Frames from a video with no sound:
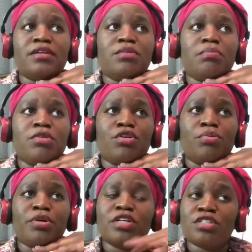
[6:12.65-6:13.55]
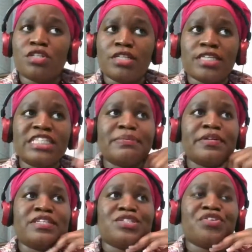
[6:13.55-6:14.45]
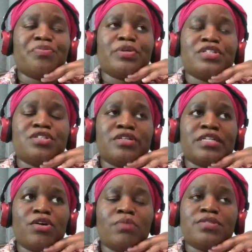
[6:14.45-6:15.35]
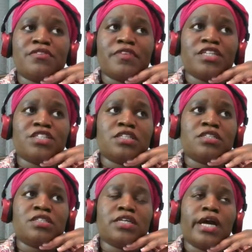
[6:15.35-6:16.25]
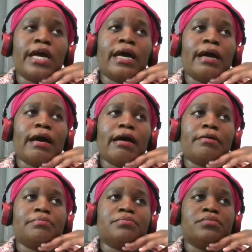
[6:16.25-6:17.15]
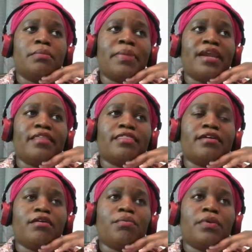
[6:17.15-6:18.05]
You know, personal experience, sort of personal observations. But I think